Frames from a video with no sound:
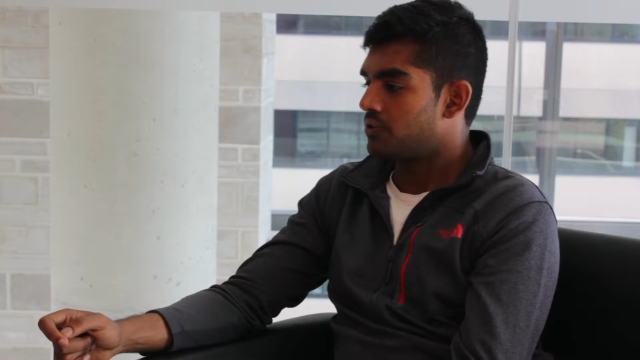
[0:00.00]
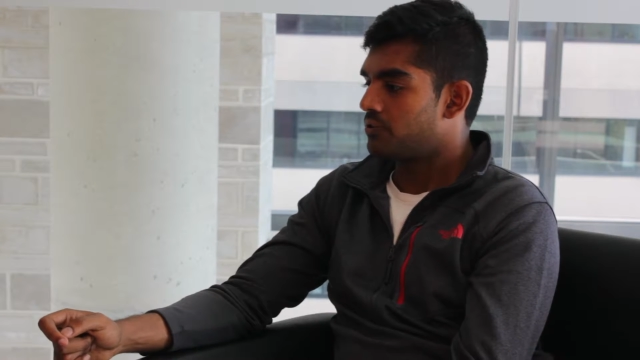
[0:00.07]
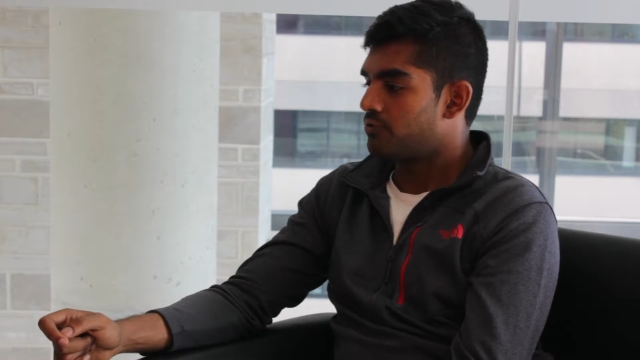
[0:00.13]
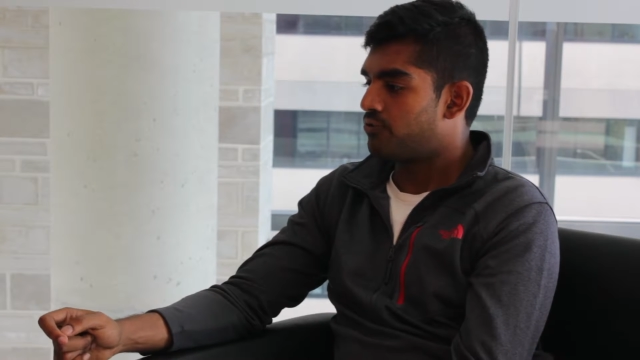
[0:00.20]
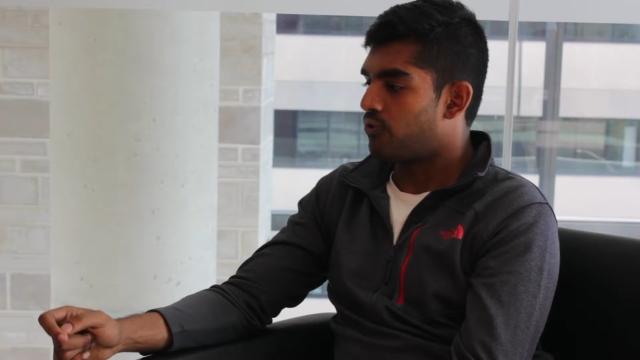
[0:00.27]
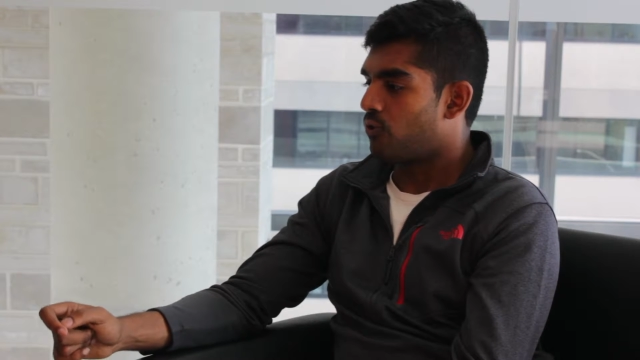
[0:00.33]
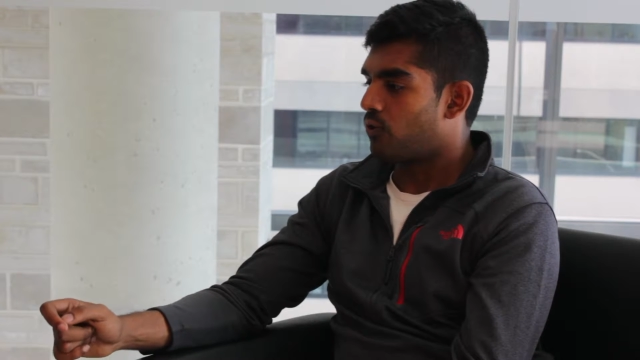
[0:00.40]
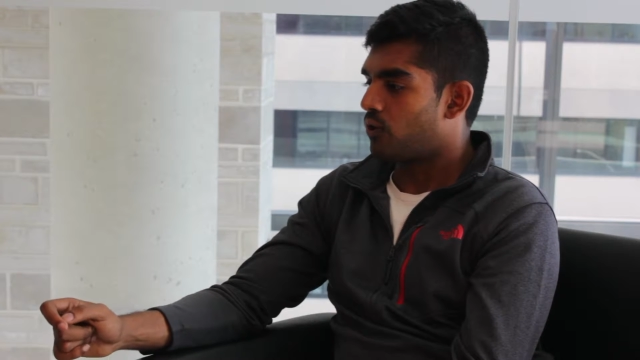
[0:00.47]

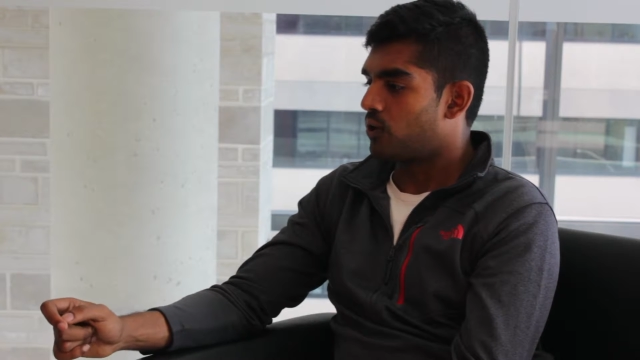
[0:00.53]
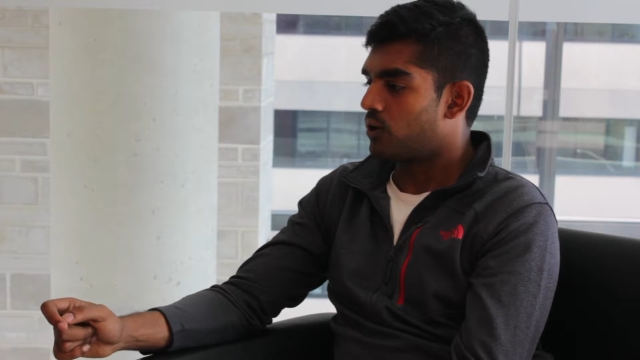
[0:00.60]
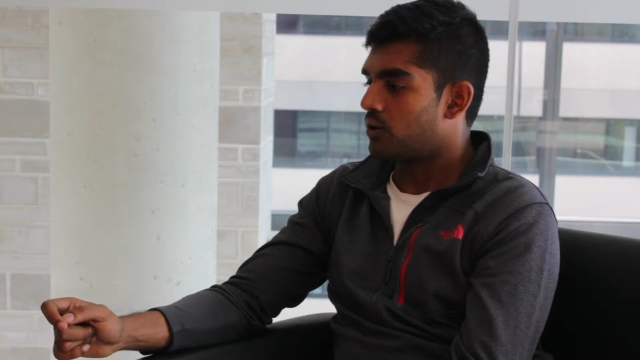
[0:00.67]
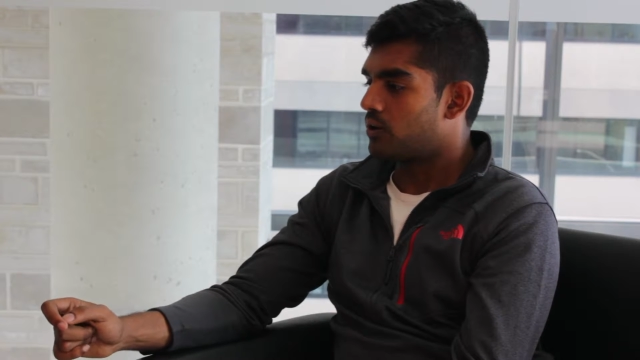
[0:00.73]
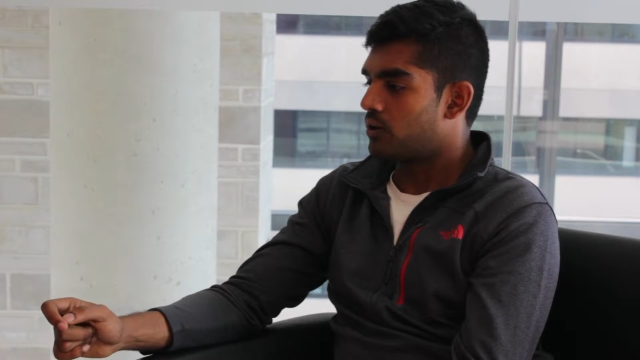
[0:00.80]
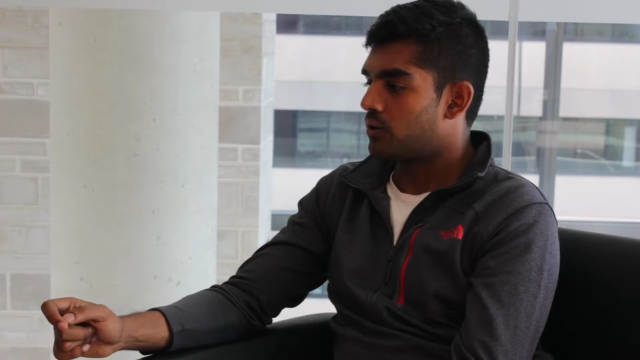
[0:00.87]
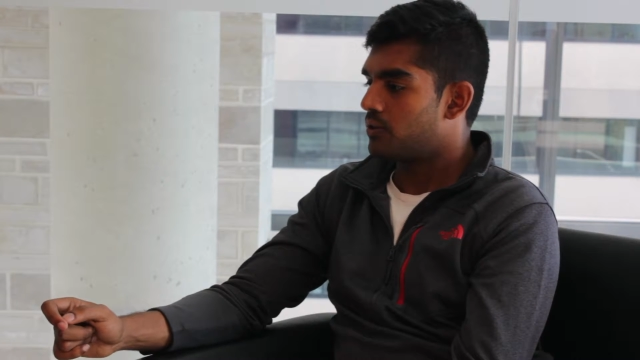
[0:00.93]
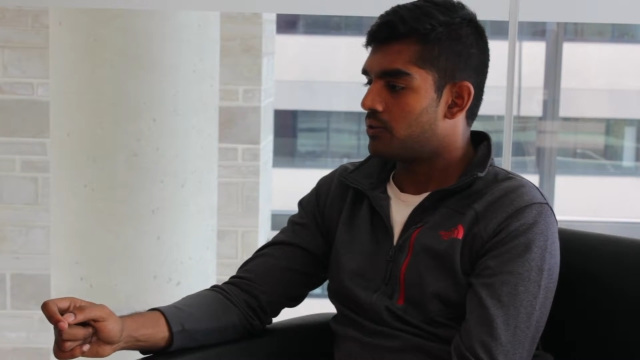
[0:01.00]

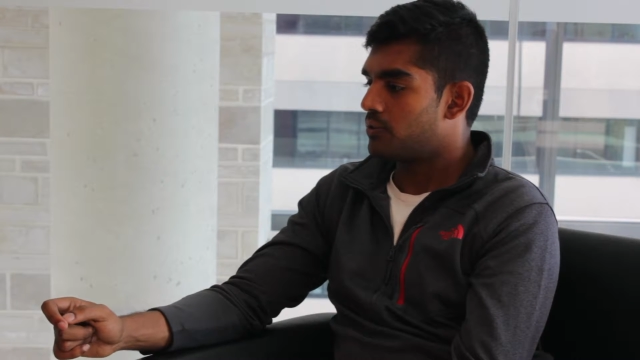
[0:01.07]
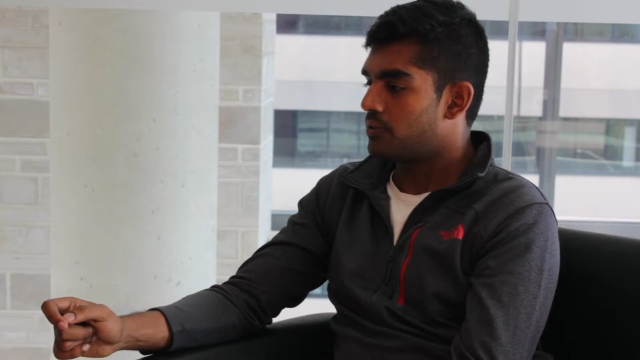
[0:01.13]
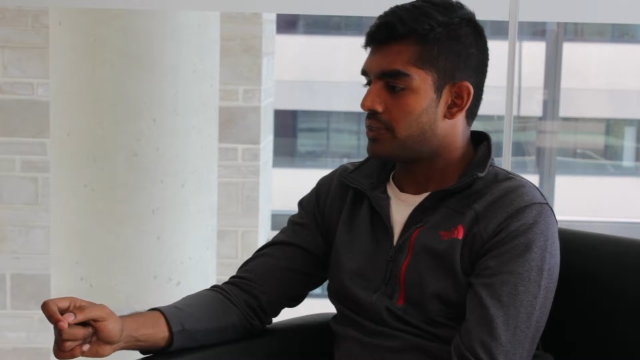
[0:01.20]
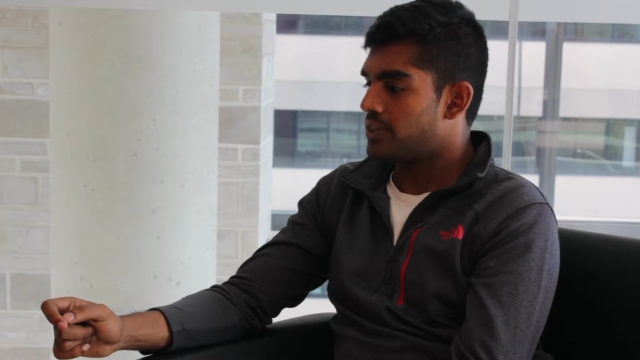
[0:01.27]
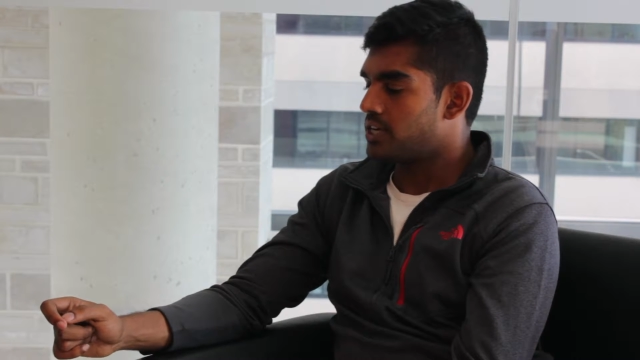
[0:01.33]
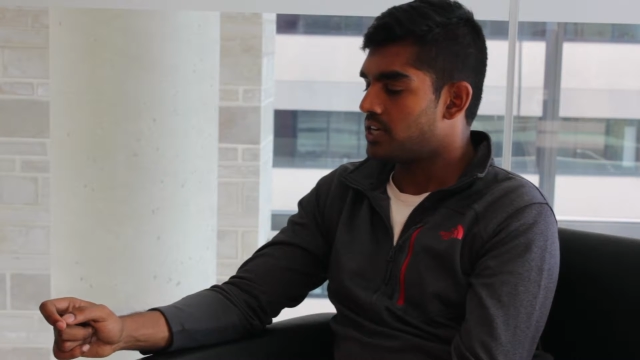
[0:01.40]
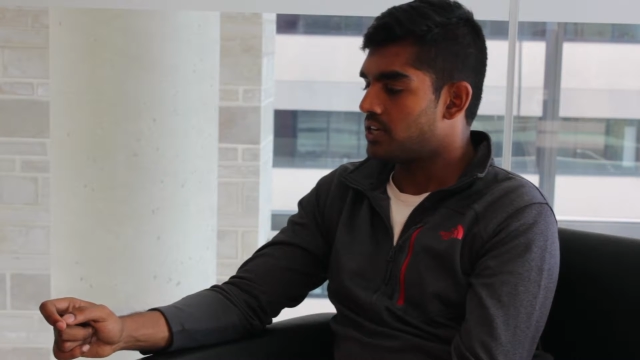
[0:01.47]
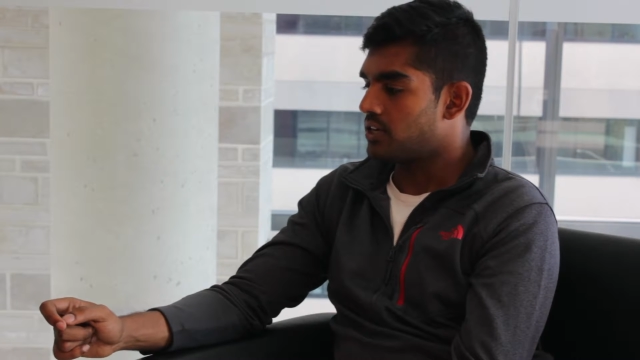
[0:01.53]
for
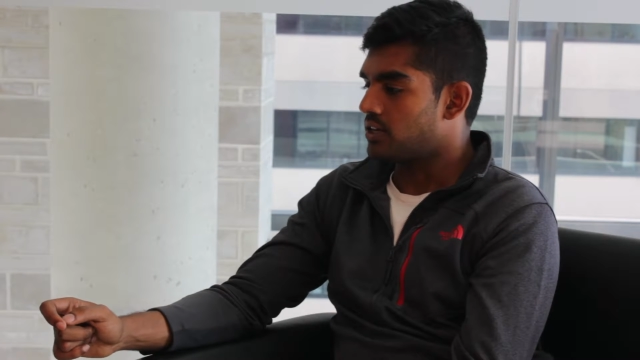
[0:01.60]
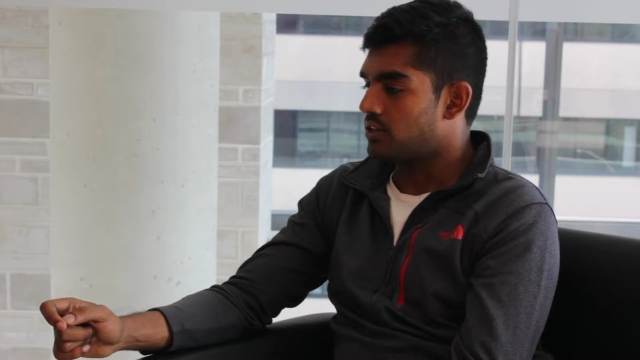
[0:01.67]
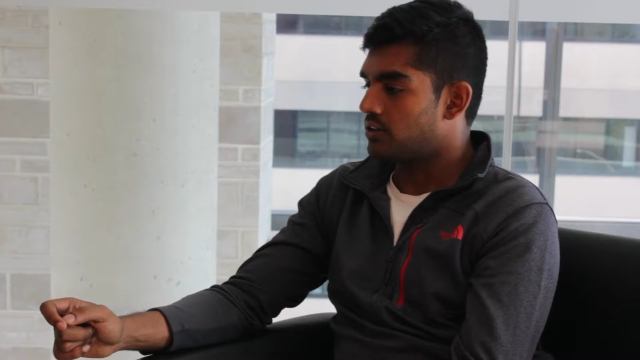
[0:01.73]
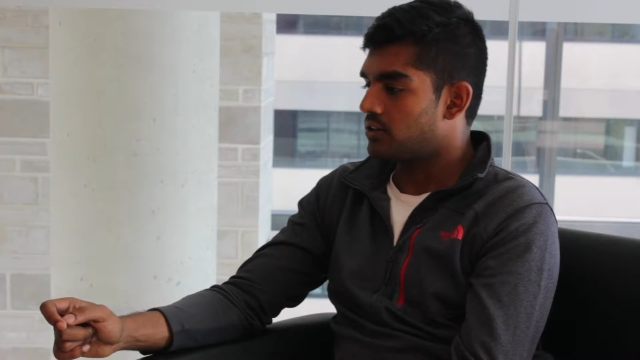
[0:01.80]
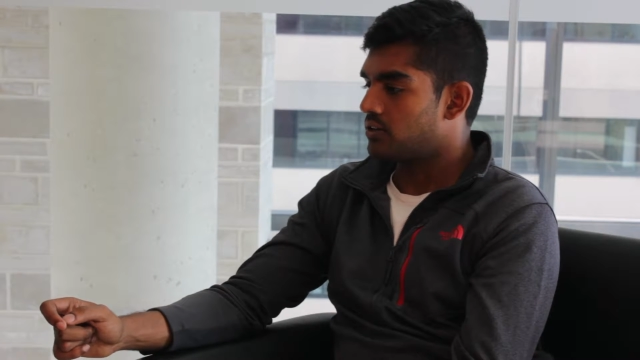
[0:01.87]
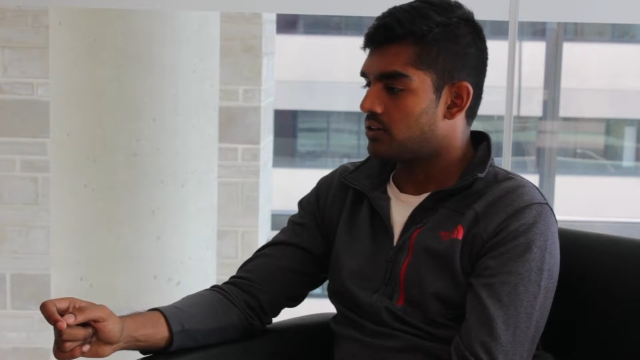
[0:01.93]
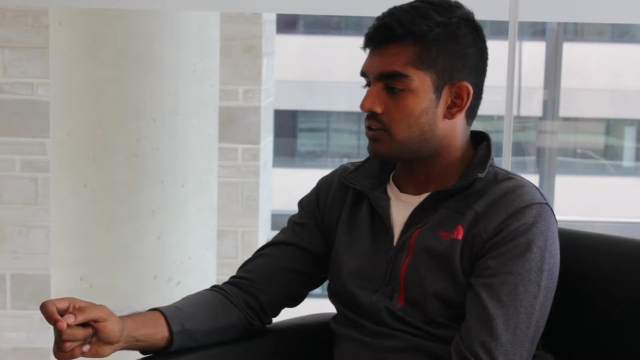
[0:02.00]
the